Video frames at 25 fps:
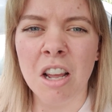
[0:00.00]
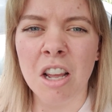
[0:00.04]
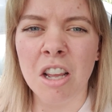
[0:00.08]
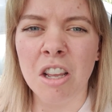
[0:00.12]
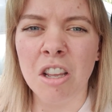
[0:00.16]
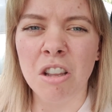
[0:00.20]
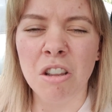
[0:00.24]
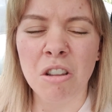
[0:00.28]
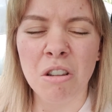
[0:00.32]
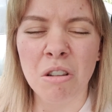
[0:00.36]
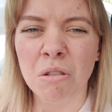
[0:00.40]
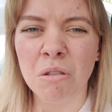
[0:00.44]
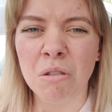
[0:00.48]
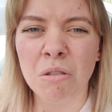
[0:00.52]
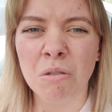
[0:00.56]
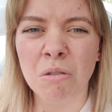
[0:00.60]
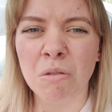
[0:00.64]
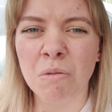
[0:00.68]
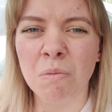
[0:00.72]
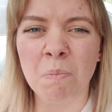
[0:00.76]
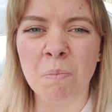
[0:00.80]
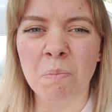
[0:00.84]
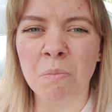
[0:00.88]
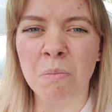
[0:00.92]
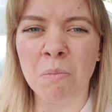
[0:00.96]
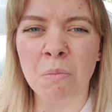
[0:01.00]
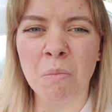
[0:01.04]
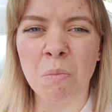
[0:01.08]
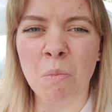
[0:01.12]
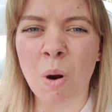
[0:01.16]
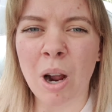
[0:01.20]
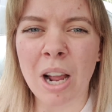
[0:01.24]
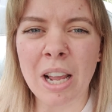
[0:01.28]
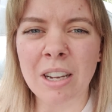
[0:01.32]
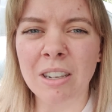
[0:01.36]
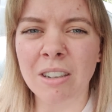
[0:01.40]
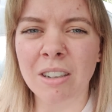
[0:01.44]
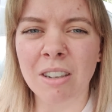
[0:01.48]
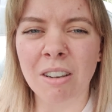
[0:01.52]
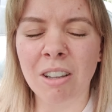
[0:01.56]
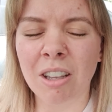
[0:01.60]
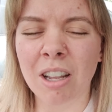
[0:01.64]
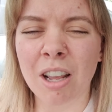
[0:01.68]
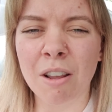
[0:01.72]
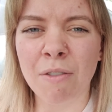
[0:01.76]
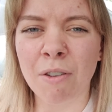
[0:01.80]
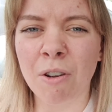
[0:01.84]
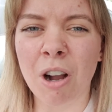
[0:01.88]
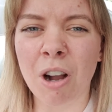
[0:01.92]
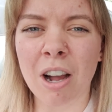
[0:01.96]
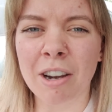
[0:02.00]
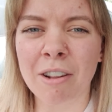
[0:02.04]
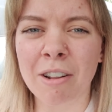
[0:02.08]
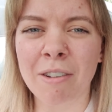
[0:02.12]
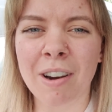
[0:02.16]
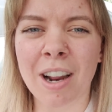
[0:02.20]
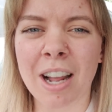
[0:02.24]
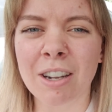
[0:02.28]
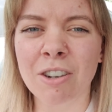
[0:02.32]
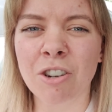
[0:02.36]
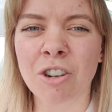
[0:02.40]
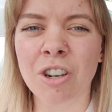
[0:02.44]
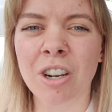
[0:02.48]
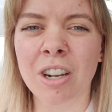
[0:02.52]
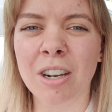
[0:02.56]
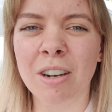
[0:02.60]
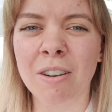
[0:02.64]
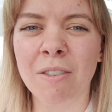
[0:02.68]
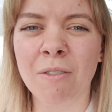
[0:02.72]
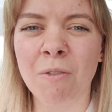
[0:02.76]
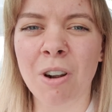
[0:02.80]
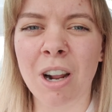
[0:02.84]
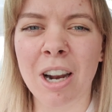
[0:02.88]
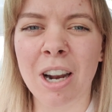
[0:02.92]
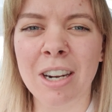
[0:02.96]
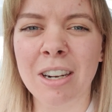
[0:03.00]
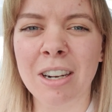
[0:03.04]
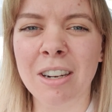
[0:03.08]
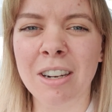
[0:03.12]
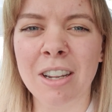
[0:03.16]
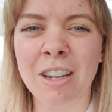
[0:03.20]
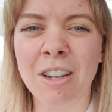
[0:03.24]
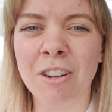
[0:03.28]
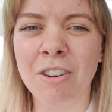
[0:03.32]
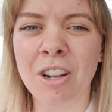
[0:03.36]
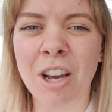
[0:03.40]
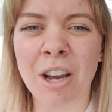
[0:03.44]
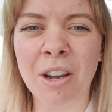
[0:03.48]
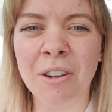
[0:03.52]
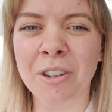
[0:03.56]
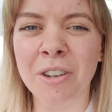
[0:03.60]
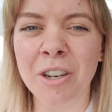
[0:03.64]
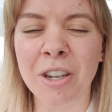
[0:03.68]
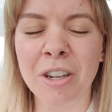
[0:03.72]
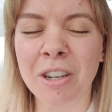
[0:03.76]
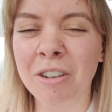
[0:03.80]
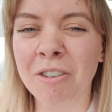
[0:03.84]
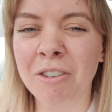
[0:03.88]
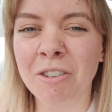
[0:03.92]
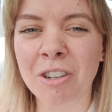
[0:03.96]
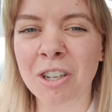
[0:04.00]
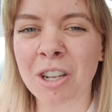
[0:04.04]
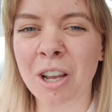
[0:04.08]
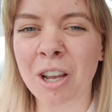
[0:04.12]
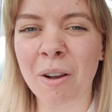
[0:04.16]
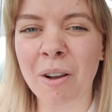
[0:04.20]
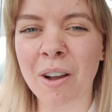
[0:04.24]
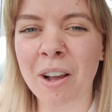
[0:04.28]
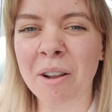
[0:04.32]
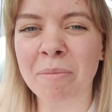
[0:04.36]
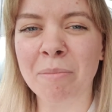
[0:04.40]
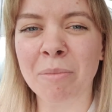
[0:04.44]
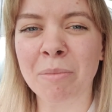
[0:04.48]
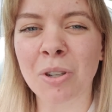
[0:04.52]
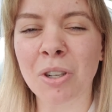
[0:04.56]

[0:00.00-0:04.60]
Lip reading: you wait to see if you've got any reaction, and when you don't, you can just go home.